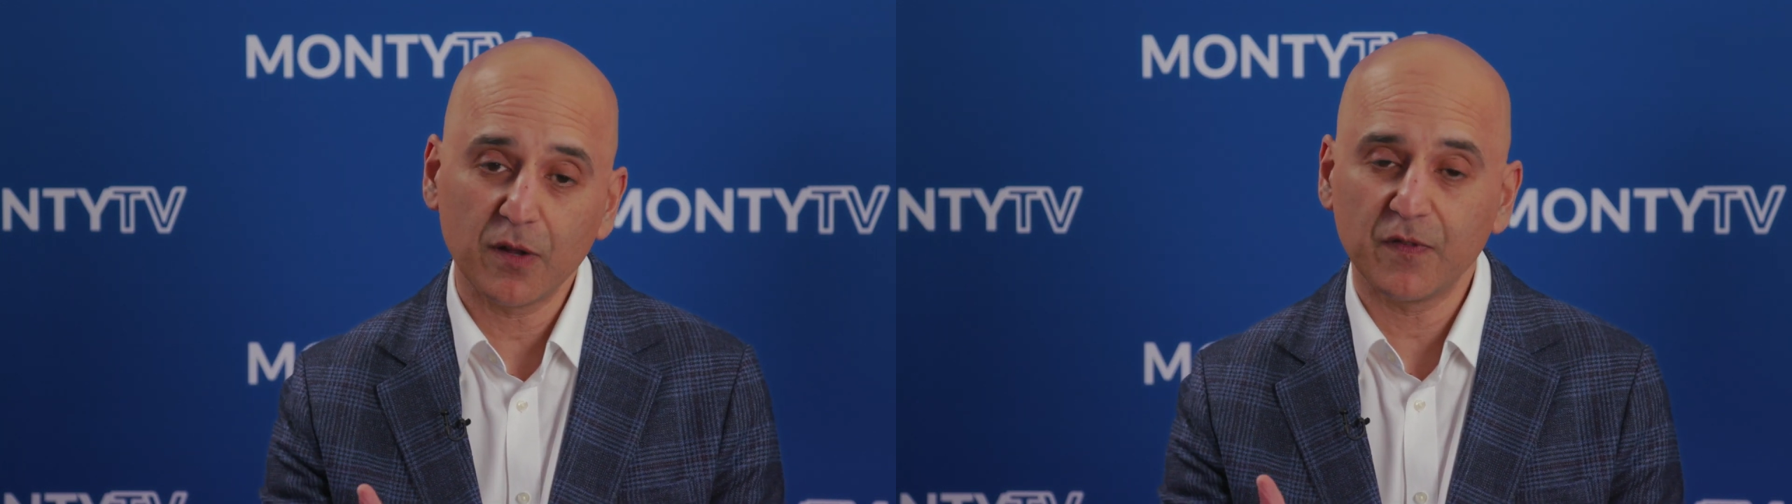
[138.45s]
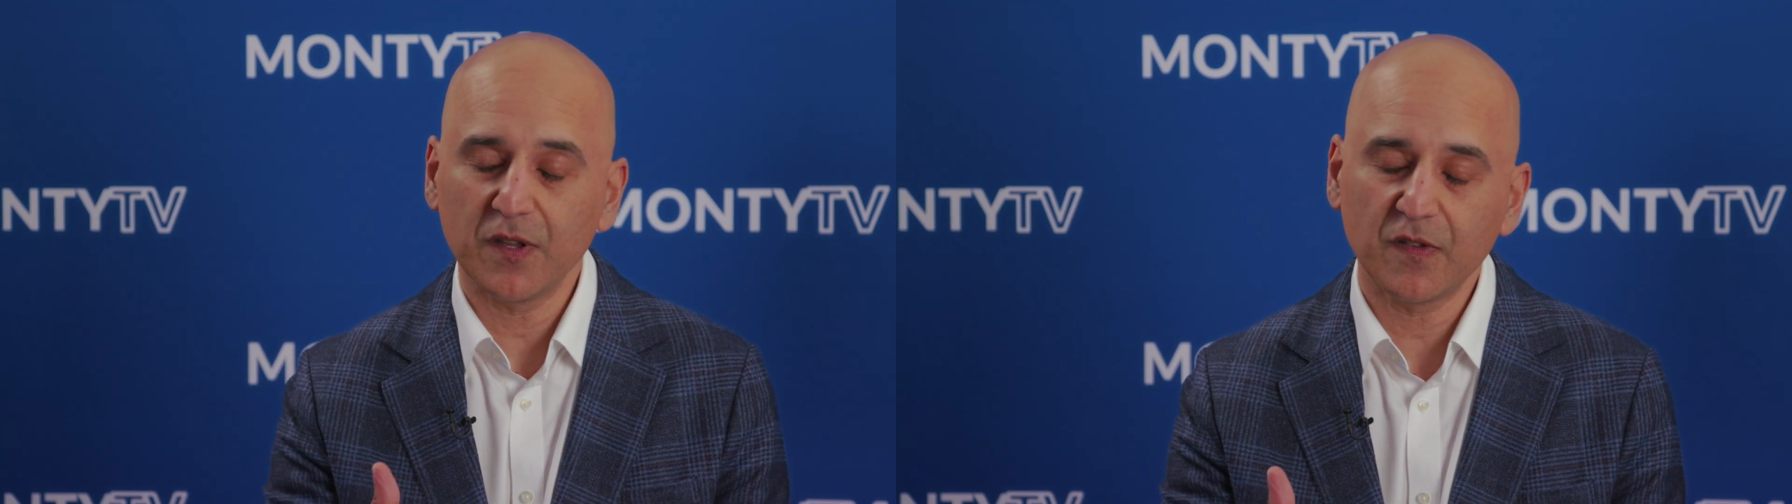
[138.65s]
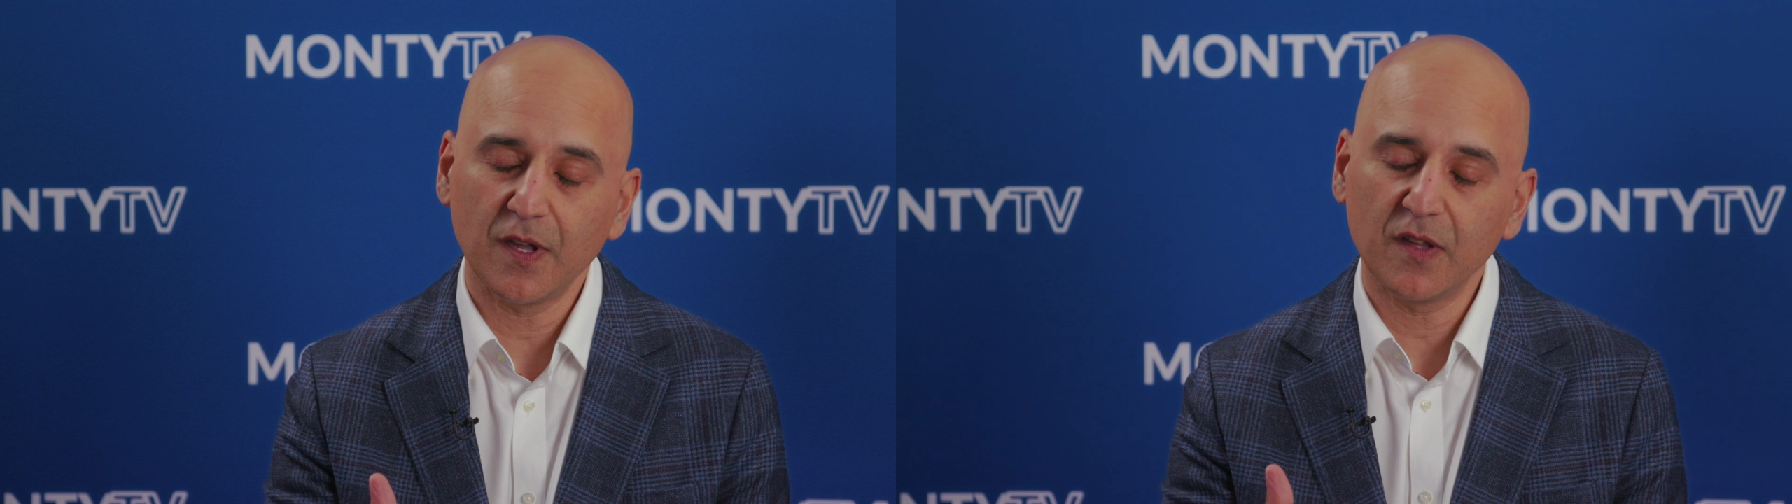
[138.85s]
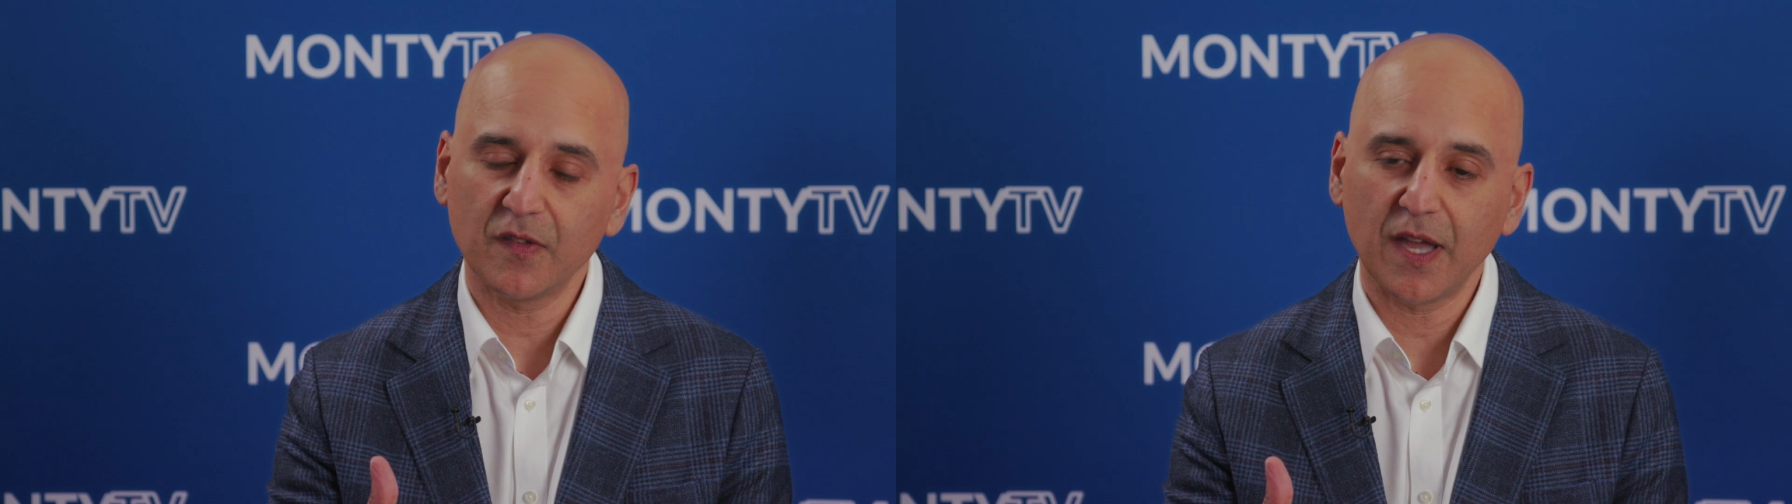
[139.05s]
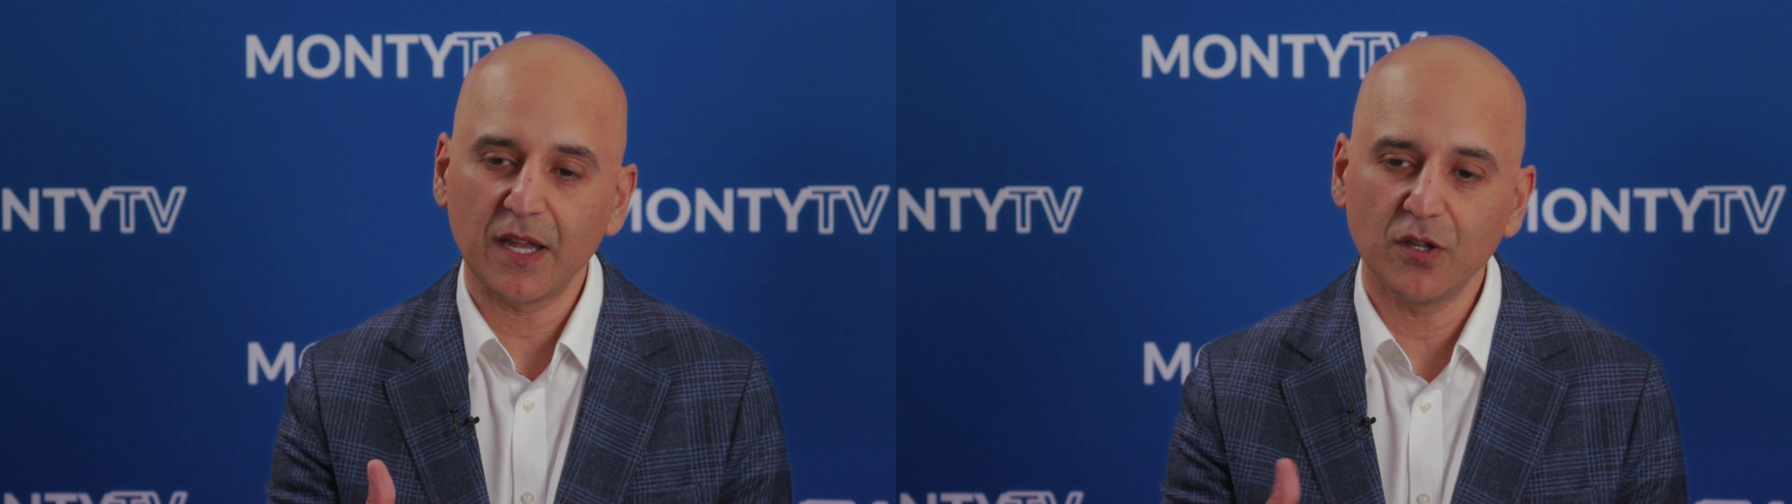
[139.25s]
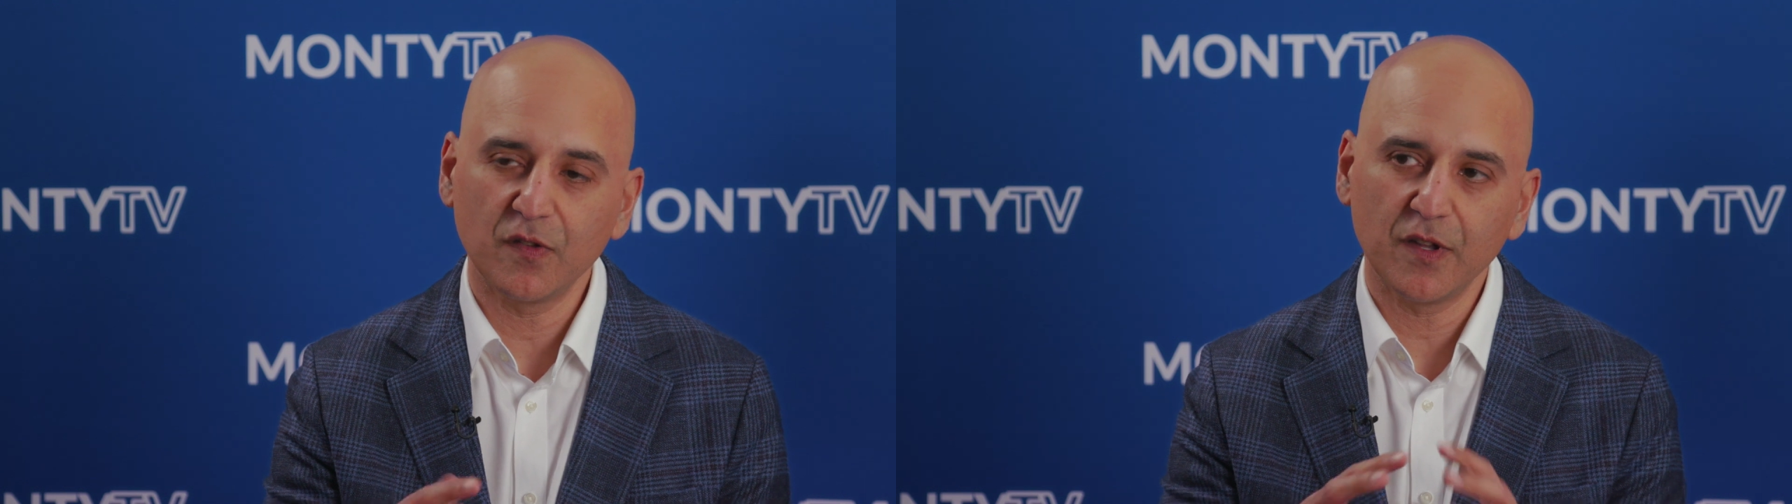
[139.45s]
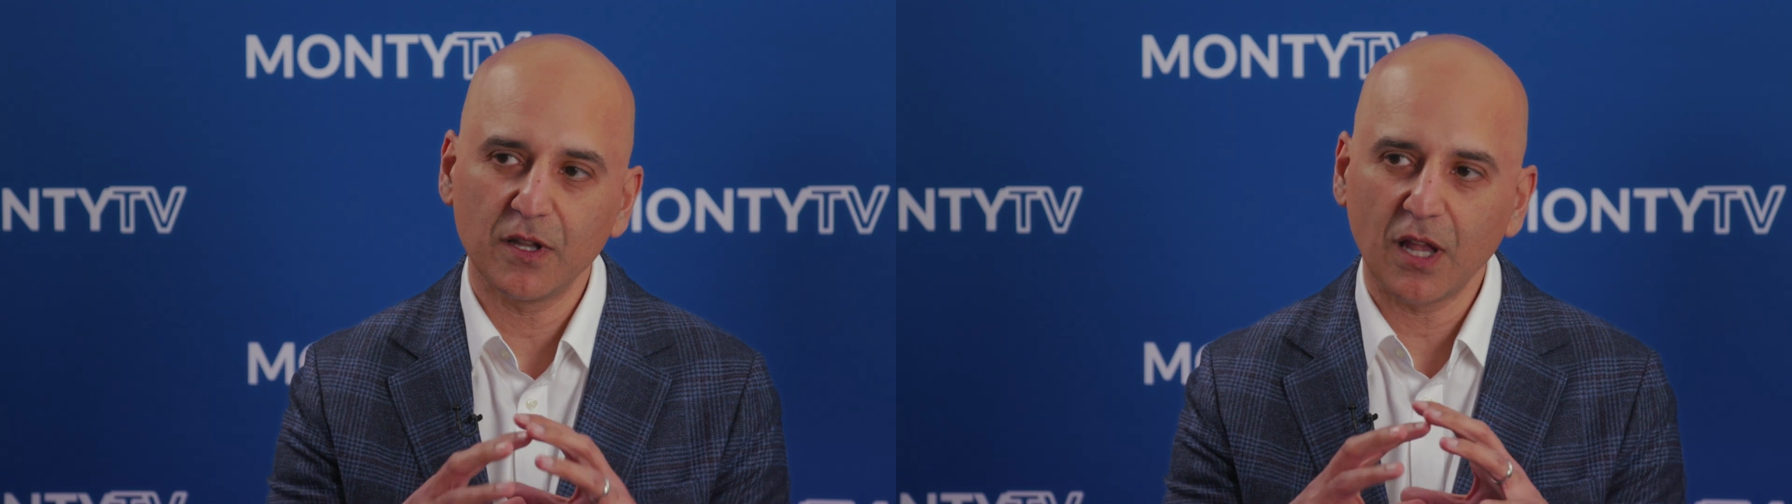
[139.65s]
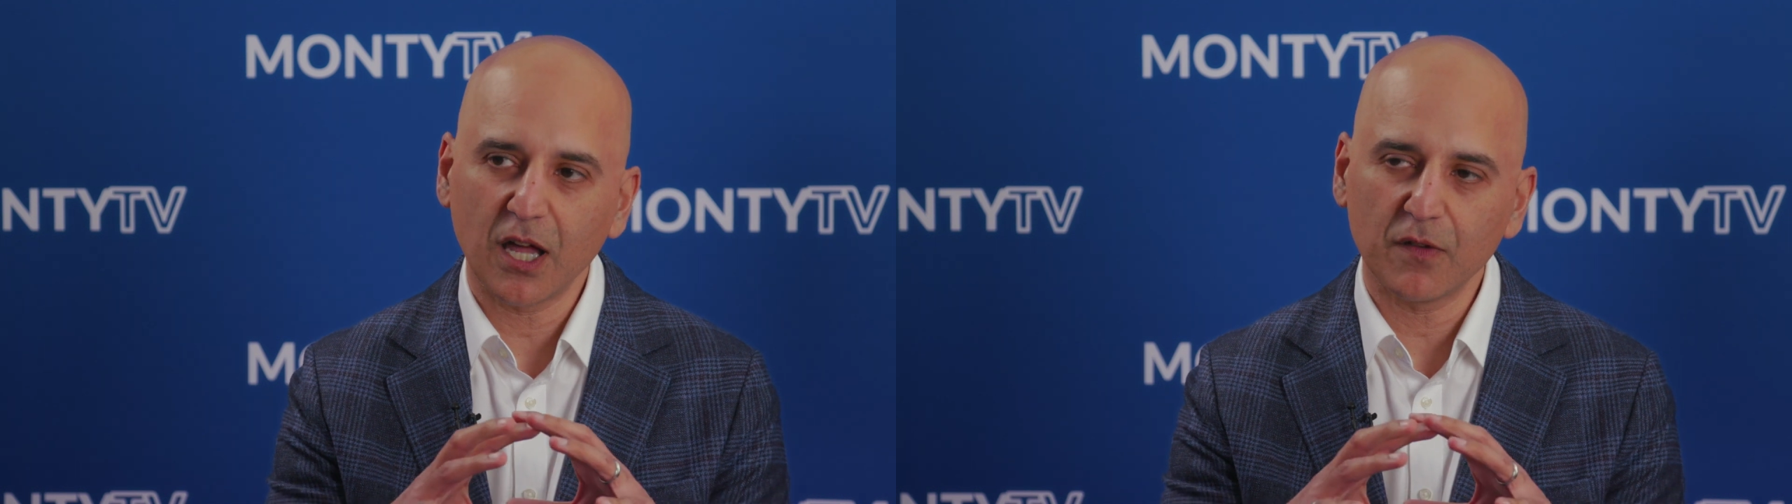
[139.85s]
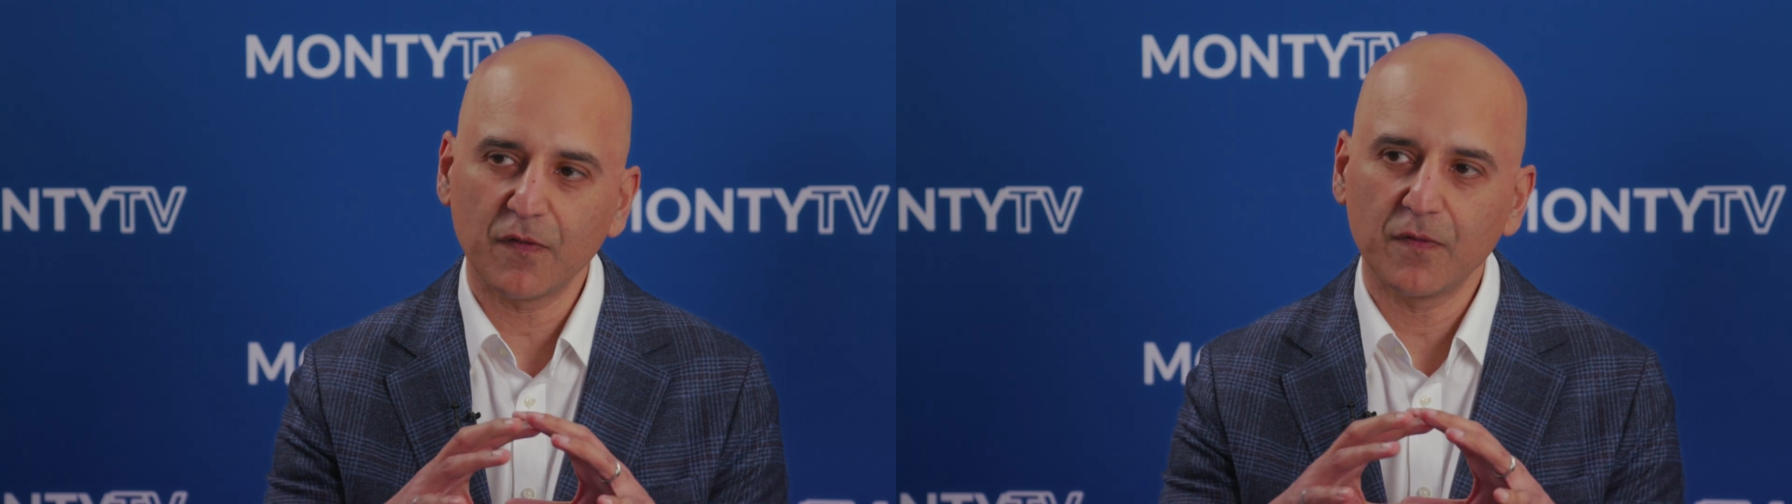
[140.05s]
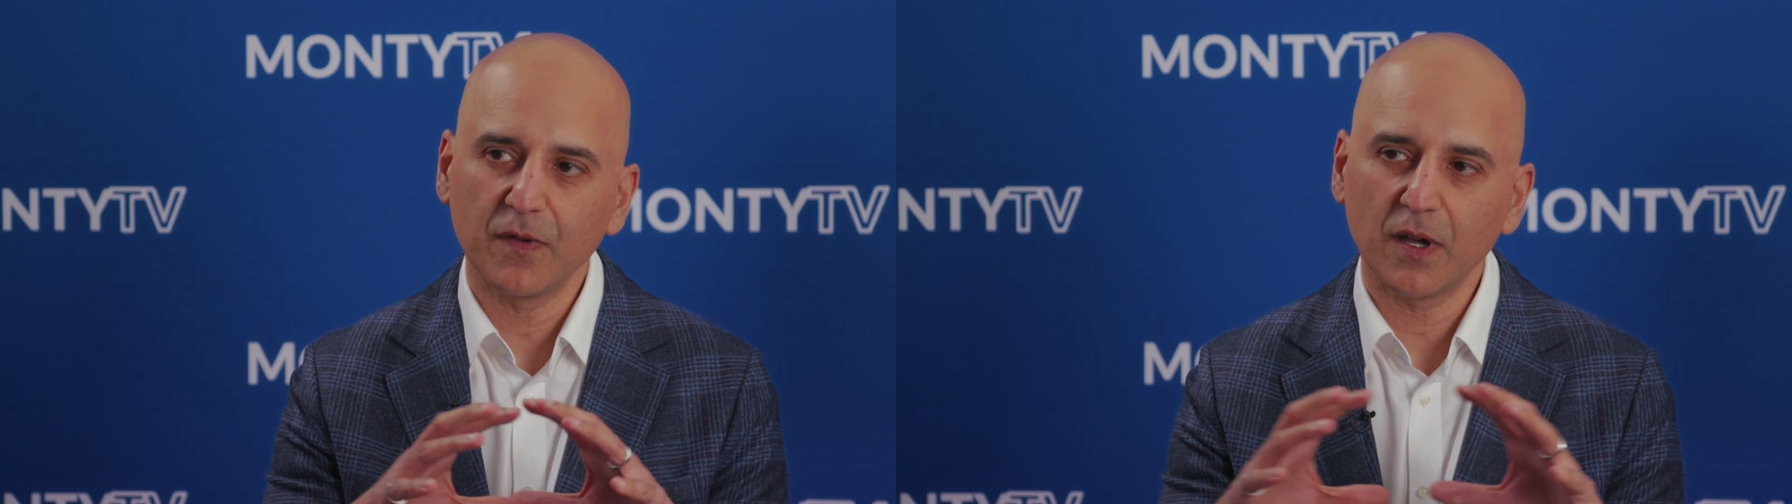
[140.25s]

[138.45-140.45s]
of this is that you see a lot of